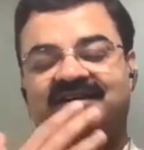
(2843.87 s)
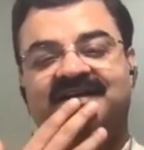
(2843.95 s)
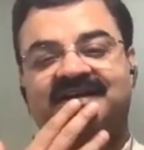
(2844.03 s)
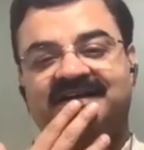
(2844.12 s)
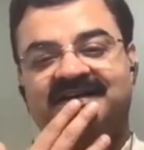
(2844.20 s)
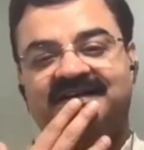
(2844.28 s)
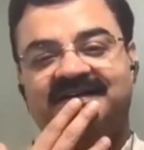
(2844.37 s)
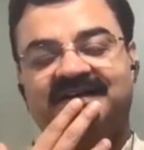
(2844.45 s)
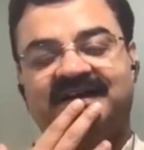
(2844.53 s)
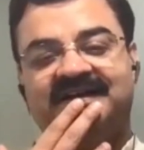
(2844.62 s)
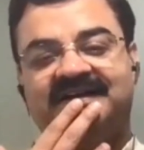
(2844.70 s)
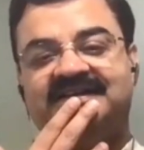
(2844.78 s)

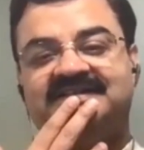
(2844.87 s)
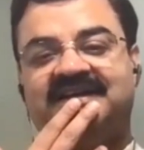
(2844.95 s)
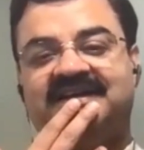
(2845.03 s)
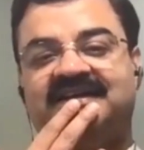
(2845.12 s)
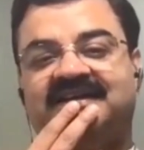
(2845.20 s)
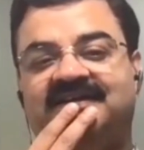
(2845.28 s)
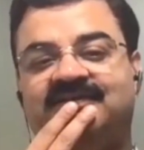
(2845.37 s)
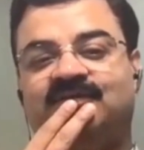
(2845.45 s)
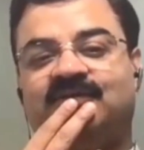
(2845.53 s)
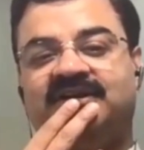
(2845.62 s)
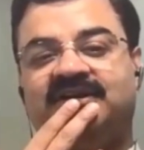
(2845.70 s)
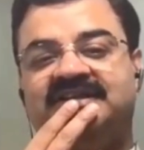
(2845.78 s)
understand that
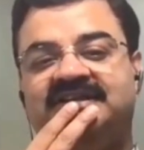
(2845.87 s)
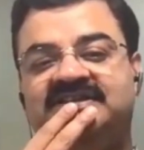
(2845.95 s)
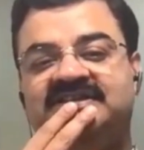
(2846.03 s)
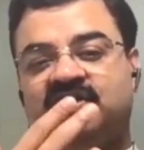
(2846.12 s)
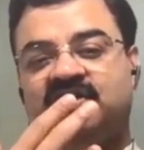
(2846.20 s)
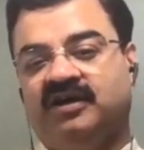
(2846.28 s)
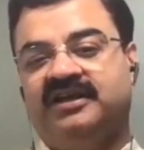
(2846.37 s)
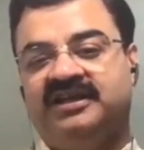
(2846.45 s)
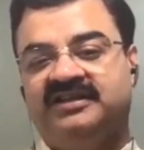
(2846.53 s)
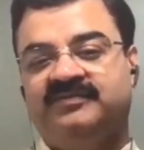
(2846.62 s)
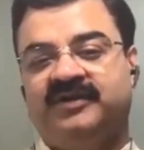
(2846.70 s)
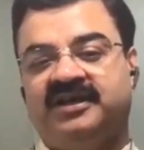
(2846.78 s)
what is your
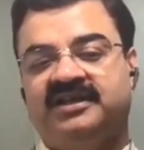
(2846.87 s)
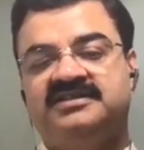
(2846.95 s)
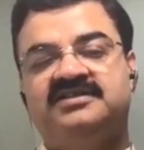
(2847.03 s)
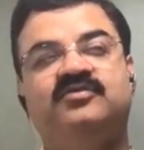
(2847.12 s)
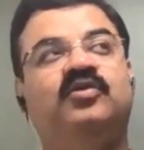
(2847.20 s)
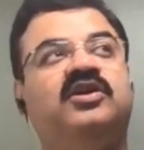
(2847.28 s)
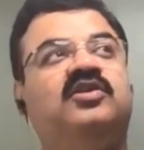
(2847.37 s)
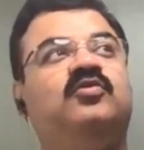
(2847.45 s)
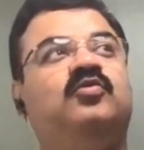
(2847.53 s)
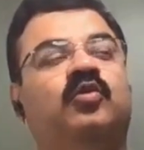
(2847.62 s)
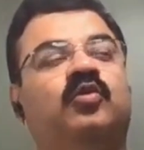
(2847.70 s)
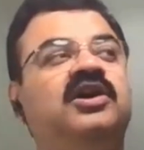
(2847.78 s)
expectation, what you
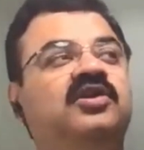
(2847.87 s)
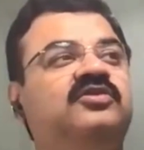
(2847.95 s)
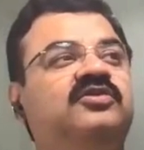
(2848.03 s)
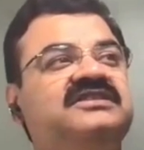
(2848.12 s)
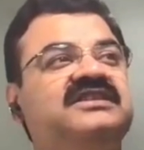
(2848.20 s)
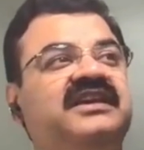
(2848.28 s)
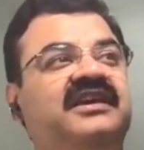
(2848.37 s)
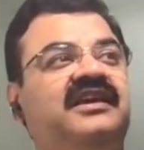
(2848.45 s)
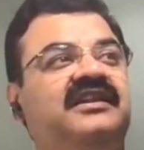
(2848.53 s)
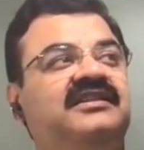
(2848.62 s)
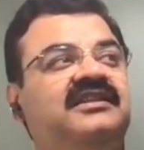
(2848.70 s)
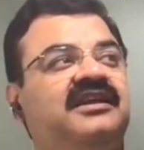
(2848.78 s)
want to see
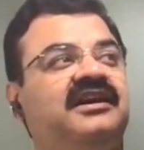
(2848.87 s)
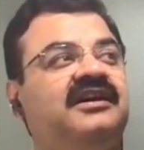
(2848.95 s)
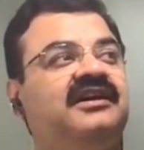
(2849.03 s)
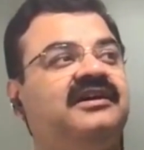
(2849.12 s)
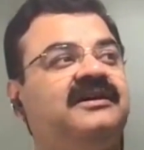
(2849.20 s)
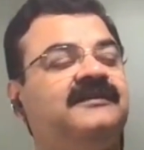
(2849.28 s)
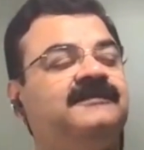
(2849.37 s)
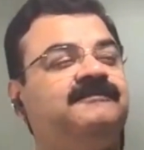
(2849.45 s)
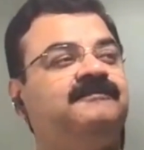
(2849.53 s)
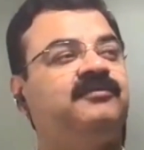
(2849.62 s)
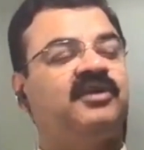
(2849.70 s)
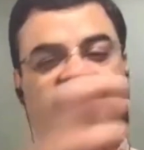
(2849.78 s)
in the
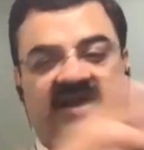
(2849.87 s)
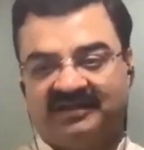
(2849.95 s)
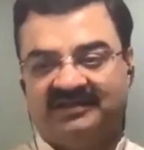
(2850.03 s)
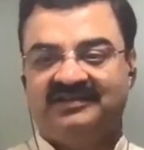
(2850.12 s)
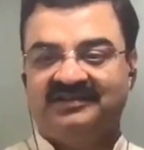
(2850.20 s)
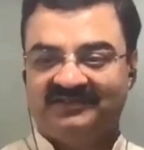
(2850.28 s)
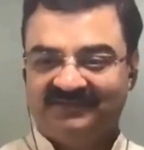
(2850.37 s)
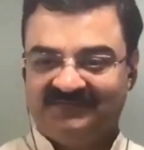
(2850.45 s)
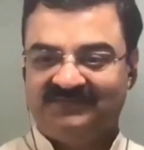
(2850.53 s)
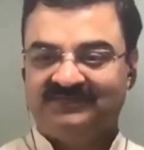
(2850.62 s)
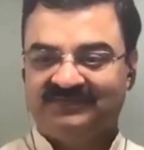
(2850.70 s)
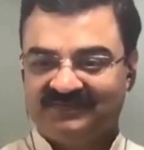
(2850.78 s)
product
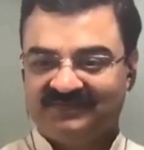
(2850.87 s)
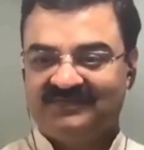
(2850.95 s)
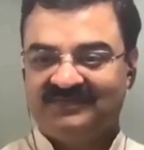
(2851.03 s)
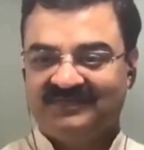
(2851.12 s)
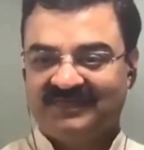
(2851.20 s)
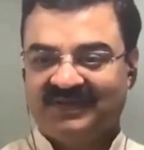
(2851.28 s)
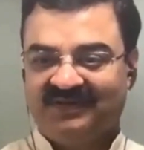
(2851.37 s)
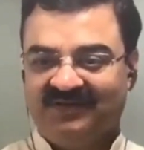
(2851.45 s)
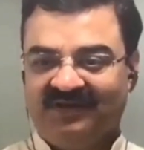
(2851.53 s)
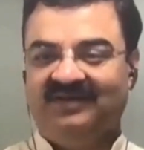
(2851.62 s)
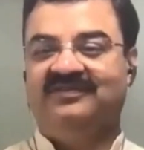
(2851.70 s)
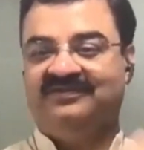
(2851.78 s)

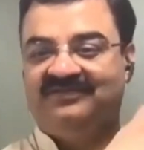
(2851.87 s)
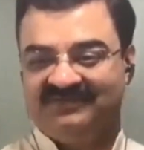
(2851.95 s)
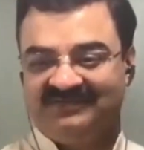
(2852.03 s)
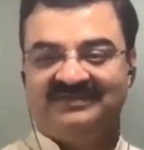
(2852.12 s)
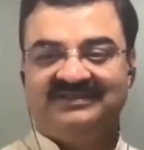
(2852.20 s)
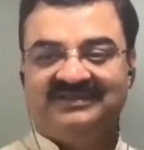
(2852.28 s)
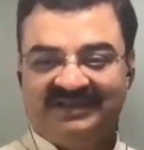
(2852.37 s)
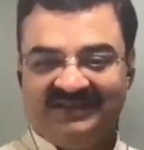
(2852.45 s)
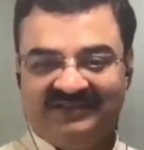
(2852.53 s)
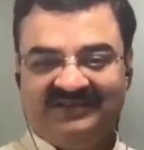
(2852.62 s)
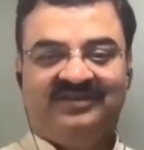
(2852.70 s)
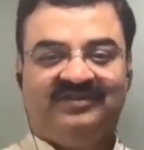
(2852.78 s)
of
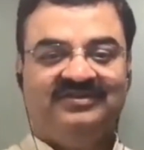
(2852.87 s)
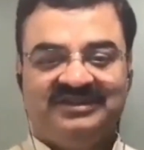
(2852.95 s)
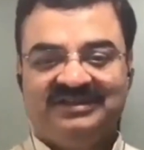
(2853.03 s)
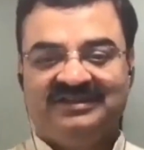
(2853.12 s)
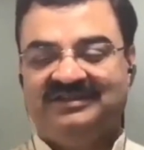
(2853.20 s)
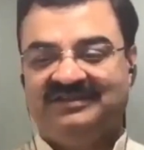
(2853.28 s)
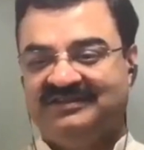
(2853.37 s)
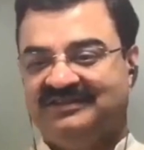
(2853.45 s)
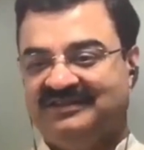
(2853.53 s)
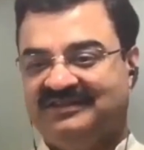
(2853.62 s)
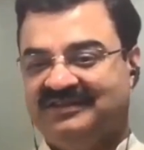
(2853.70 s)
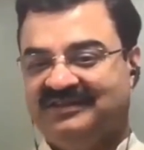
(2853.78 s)
execution
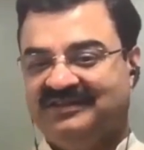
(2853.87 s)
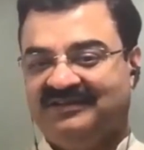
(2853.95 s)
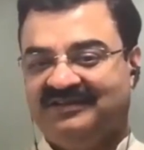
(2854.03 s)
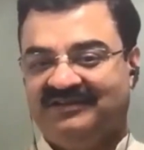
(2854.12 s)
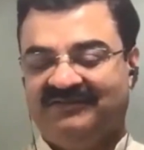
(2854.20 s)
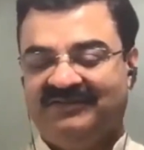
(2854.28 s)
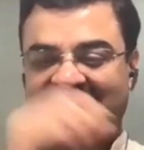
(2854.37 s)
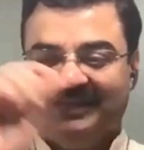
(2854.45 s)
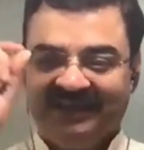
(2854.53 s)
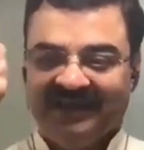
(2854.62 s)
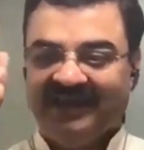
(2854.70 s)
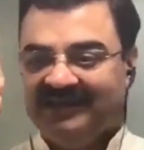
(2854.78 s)
with
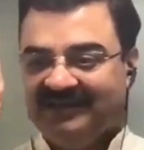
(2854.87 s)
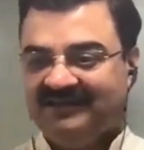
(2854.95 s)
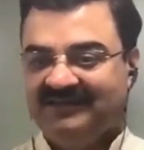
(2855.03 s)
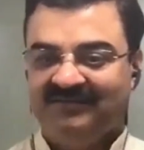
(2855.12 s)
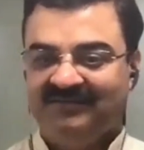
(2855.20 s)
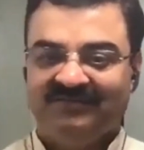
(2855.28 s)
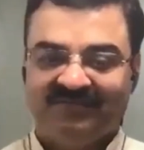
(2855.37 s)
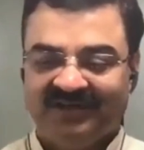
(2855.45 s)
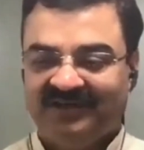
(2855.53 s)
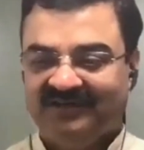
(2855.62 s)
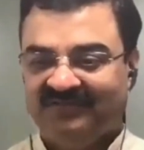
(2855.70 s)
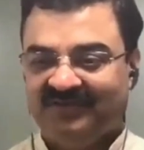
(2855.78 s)
AI
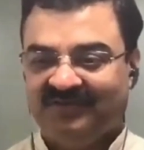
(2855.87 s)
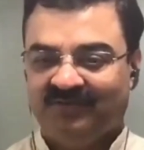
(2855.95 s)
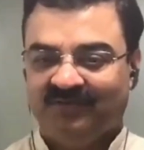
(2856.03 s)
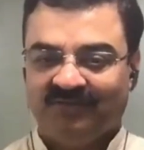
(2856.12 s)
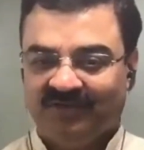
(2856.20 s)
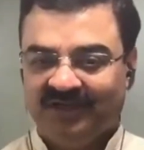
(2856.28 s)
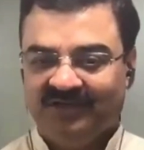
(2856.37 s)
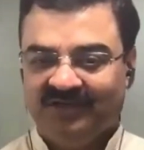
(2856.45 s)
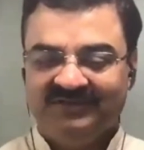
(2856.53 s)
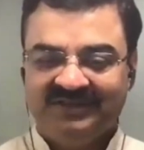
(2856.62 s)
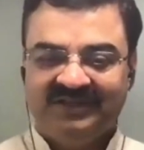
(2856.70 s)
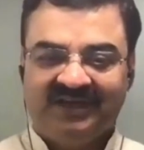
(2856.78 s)
point of view? What do you
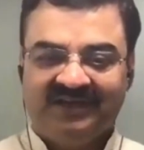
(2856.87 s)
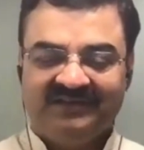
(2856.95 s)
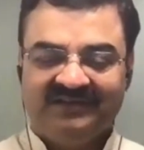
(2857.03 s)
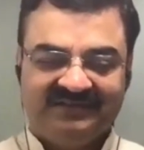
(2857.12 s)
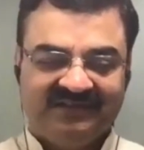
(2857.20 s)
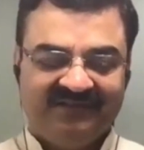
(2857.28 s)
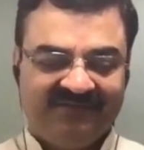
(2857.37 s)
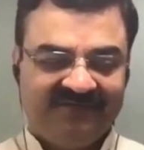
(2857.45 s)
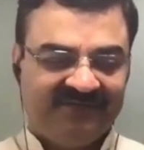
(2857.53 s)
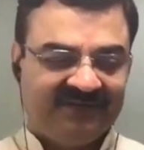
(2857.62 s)
see that, yes, if